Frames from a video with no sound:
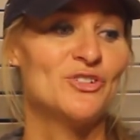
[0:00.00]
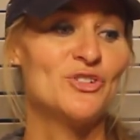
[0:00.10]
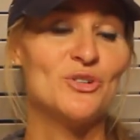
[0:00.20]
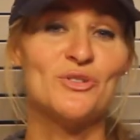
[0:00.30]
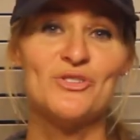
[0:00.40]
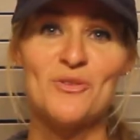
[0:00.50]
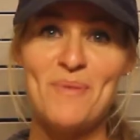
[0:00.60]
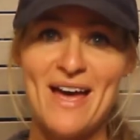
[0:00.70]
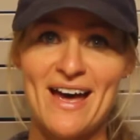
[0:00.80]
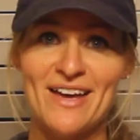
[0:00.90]
Choose your
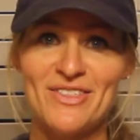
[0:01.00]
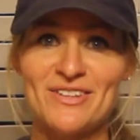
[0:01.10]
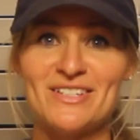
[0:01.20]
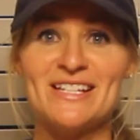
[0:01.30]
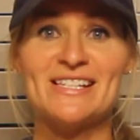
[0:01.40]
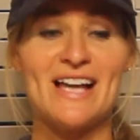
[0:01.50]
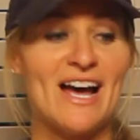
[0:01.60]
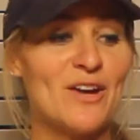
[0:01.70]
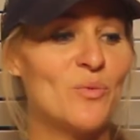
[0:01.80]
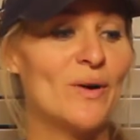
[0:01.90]
path,
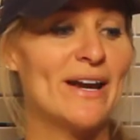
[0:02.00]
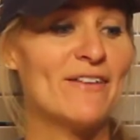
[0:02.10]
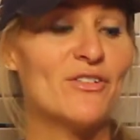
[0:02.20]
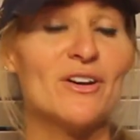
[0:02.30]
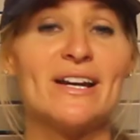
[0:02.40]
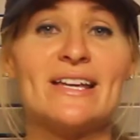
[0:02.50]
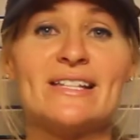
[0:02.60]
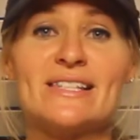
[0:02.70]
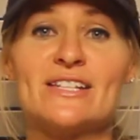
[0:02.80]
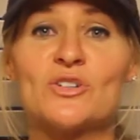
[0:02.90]
decide whatever it
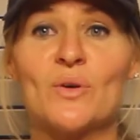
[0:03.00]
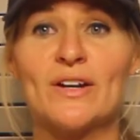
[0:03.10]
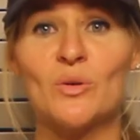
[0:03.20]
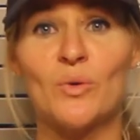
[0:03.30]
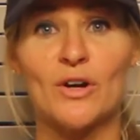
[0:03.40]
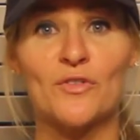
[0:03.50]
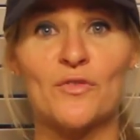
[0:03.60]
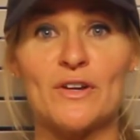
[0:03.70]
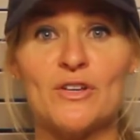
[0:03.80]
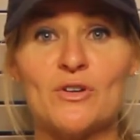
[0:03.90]
is that's going to work
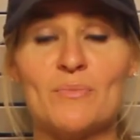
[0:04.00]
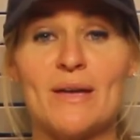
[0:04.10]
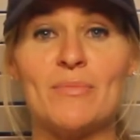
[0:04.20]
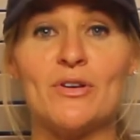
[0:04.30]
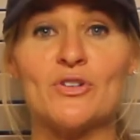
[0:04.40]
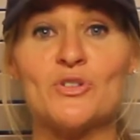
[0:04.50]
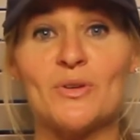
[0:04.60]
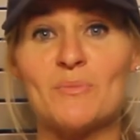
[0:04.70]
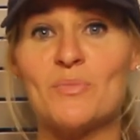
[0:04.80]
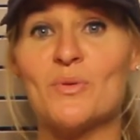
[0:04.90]
for you. Maybe you're
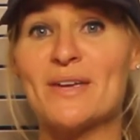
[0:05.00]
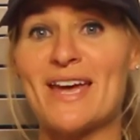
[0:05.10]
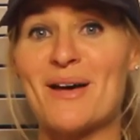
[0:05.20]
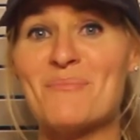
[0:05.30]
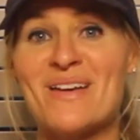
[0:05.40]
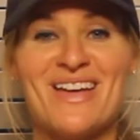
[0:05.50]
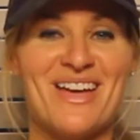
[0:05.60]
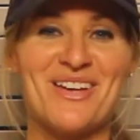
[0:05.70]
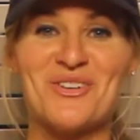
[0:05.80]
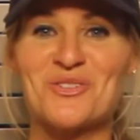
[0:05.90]
doing boot camp
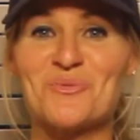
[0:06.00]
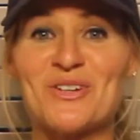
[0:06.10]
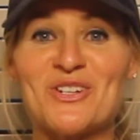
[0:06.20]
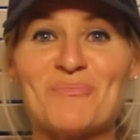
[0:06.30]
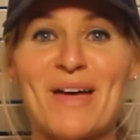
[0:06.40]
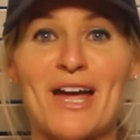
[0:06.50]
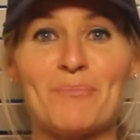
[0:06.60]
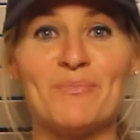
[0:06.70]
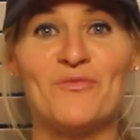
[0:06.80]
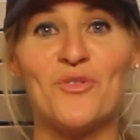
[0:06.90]
and you're switching
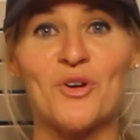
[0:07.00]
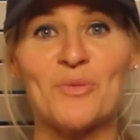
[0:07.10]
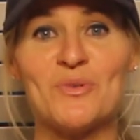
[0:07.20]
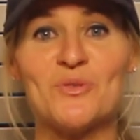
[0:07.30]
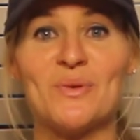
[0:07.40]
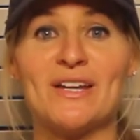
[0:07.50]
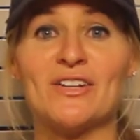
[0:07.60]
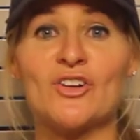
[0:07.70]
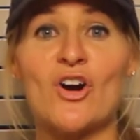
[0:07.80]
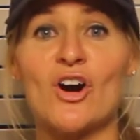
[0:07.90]
back and forth
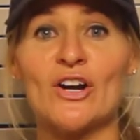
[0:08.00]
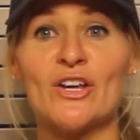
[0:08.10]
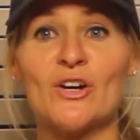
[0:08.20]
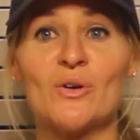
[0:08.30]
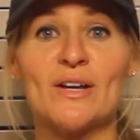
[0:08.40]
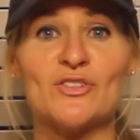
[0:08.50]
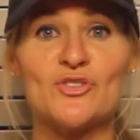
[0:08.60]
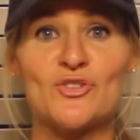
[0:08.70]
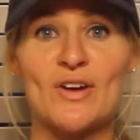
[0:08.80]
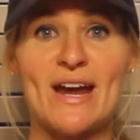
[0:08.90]
between cardio and
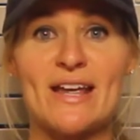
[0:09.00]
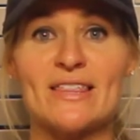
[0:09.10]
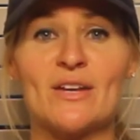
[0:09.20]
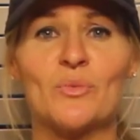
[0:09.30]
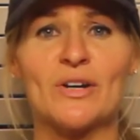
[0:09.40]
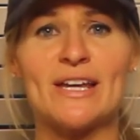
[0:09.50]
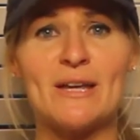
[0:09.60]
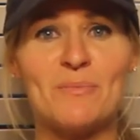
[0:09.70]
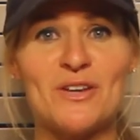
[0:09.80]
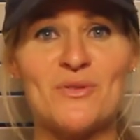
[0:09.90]
strength, and we're
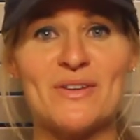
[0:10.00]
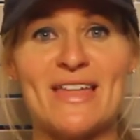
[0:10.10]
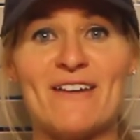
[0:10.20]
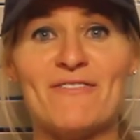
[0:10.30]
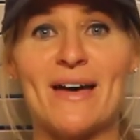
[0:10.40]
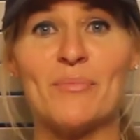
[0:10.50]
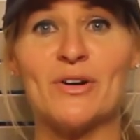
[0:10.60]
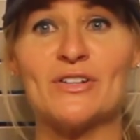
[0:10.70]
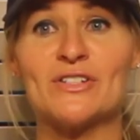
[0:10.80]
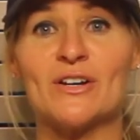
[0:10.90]
keeping you in that fat
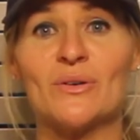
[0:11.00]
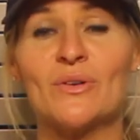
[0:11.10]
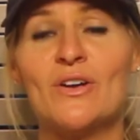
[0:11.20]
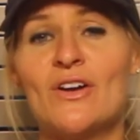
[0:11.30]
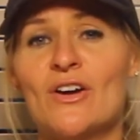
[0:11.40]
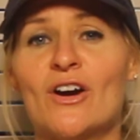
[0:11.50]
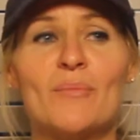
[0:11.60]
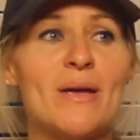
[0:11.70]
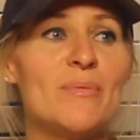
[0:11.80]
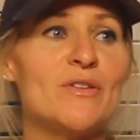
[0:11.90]
burning zone.
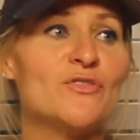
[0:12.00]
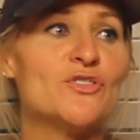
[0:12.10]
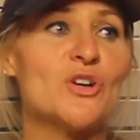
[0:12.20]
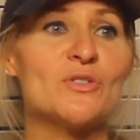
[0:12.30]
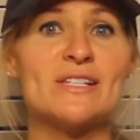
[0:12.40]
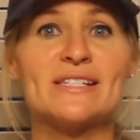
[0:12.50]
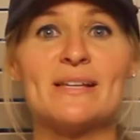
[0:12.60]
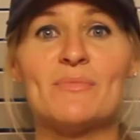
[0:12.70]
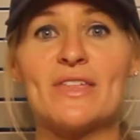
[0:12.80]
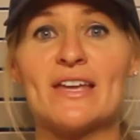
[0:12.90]
Or maybe you've chosen
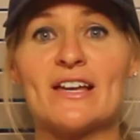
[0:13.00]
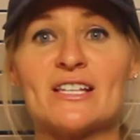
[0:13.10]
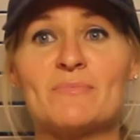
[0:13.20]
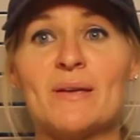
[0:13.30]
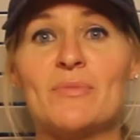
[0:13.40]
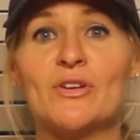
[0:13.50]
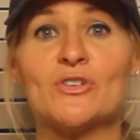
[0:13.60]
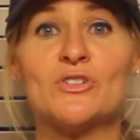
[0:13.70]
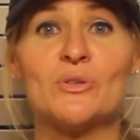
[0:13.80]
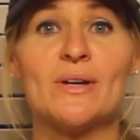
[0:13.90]
something else. Maybe
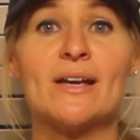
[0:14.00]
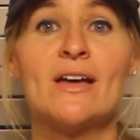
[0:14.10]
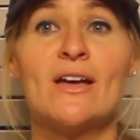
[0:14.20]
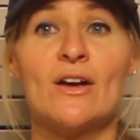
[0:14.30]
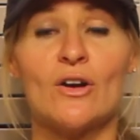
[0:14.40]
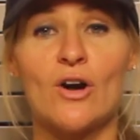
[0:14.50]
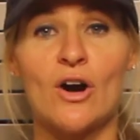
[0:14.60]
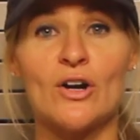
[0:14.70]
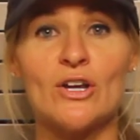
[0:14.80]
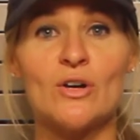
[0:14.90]
you're doing
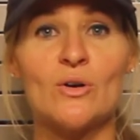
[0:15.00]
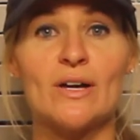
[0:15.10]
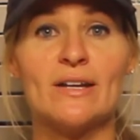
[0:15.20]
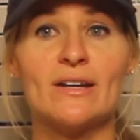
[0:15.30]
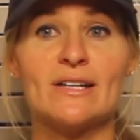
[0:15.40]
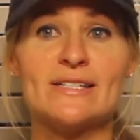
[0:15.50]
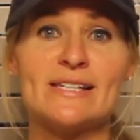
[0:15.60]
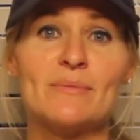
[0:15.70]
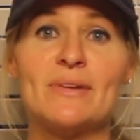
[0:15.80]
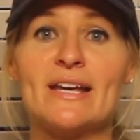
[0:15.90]
cardio on
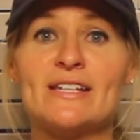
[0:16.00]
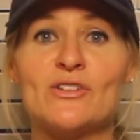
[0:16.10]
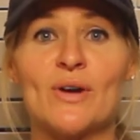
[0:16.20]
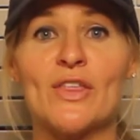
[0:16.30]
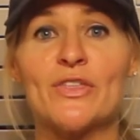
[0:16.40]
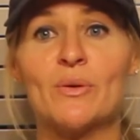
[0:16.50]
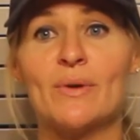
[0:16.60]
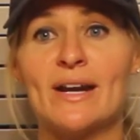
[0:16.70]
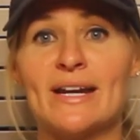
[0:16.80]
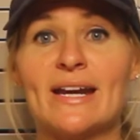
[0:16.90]
some days, you're out there
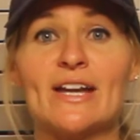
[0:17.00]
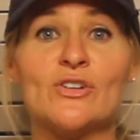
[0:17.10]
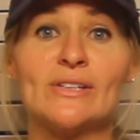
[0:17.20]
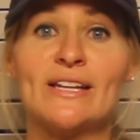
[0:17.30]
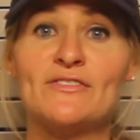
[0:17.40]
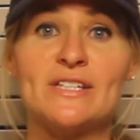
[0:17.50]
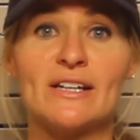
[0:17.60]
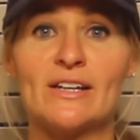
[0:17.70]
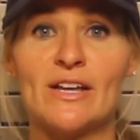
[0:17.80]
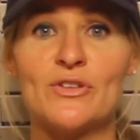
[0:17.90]
running, and you're
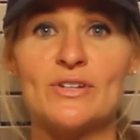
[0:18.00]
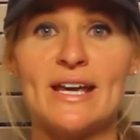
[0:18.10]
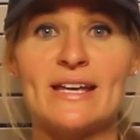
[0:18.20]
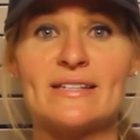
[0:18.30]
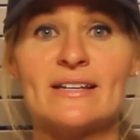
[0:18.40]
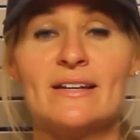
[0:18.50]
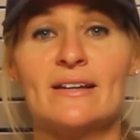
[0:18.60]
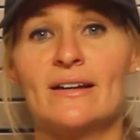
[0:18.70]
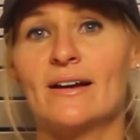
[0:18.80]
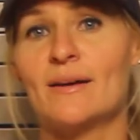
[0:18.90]
lifting on other days.
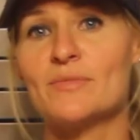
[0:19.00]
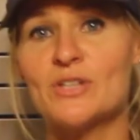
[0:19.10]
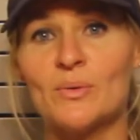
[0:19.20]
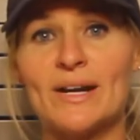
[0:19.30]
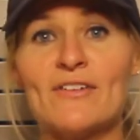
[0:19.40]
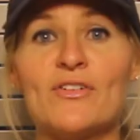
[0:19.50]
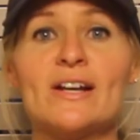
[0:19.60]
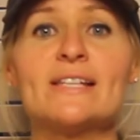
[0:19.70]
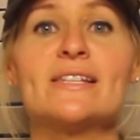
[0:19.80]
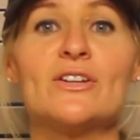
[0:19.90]
So whatever
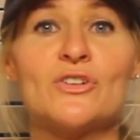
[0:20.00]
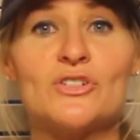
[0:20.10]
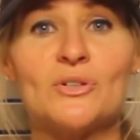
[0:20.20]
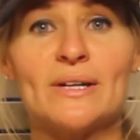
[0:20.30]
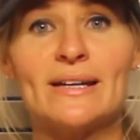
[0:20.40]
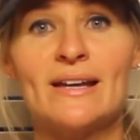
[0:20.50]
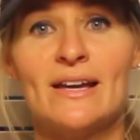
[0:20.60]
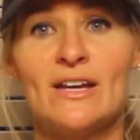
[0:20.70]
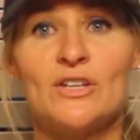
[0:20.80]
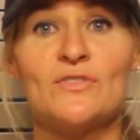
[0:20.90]
it is that you're doing,
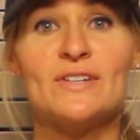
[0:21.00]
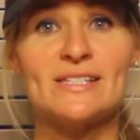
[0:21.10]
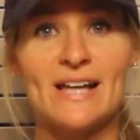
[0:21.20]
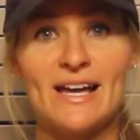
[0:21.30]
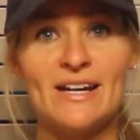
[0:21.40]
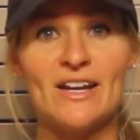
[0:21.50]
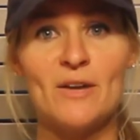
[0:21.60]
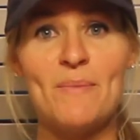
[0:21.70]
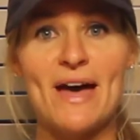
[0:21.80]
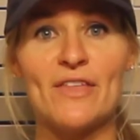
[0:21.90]
you've decided on
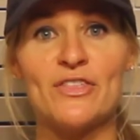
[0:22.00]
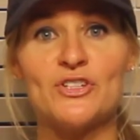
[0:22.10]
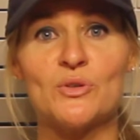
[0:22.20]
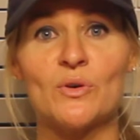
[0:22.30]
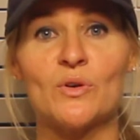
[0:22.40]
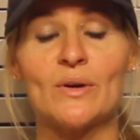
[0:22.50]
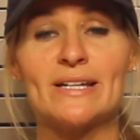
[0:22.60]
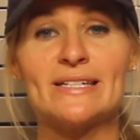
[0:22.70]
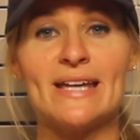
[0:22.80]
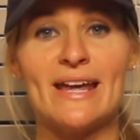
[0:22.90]
the path that you're going
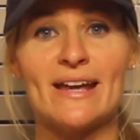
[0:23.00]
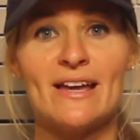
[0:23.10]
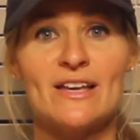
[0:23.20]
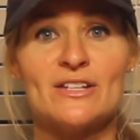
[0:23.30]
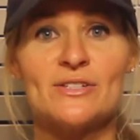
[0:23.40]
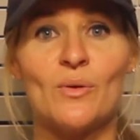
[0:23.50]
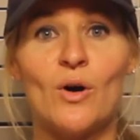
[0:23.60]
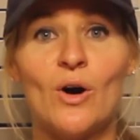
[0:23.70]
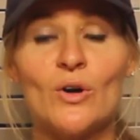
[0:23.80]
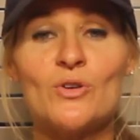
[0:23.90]
to take. So
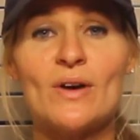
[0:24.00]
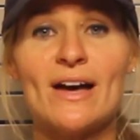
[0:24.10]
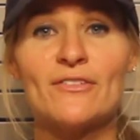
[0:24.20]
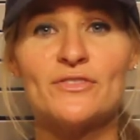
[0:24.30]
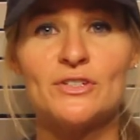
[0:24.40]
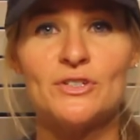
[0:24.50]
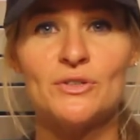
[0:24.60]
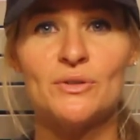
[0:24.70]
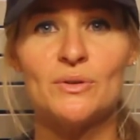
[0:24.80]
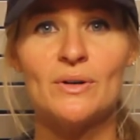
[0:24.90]
all you have to
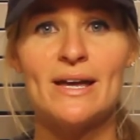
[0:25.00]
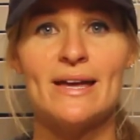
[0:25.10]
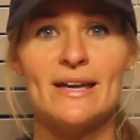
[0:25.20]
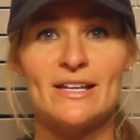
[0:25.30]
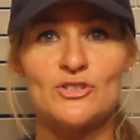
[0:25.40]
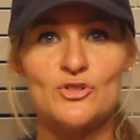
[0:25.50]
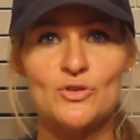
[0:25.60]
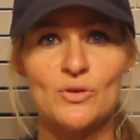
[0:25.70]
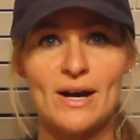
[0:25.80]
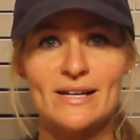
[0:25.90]
do is
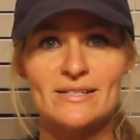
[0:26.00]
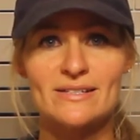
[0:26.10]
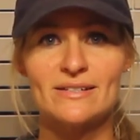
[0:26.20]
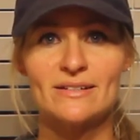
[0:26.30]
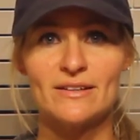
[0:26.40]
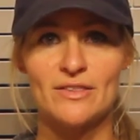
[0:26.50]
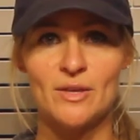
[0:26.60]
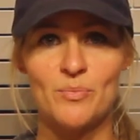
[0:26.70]
trust the